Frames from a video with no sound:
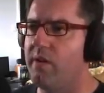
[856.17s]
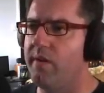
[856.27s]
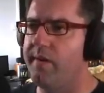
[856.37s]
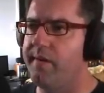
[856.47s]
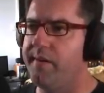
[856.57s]

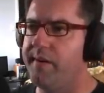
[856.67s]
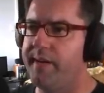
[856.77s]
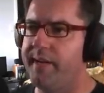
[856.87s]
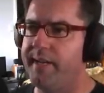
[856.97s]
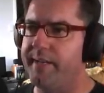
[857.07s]

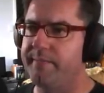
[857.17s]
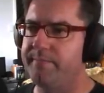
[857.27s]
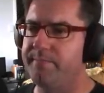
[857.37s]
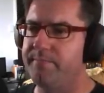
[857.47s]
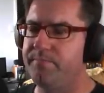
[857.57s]
Okay.
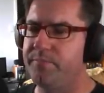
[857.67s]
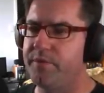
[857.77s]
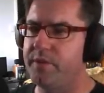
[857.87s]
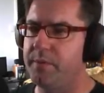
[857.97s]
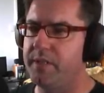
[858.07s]

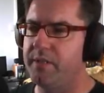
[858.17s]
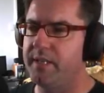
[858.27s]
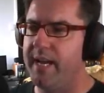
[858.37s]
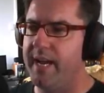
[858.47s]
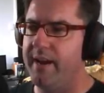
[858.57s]
So we got
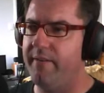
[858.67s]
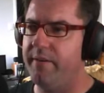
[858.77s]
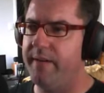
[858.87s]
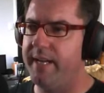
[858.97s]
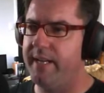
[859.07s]
an
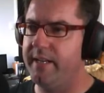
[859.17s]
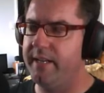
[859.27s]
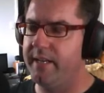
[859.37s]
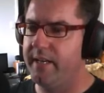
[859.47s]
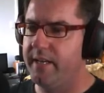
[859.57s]
arrowhead.
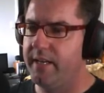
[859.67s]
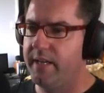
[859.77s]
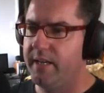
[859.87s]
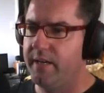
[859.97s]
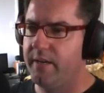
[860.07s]

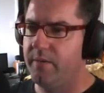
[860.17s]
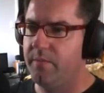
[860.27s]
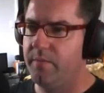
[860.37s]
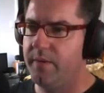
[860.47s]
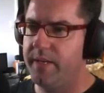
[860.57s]

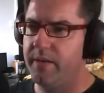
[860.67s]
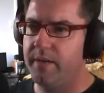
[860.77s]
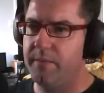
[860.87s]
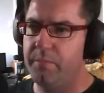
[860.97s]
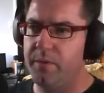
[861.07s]
We
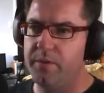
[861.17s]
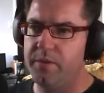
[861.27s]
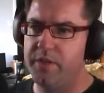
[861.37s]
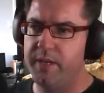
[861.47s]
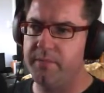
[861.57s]
got a blue
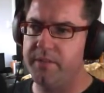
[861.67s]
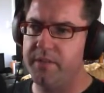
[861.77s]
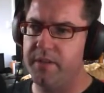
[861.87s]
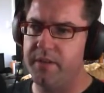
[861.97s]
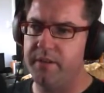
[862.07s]

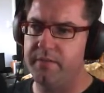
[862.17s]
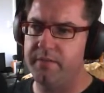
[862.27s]
gemstone.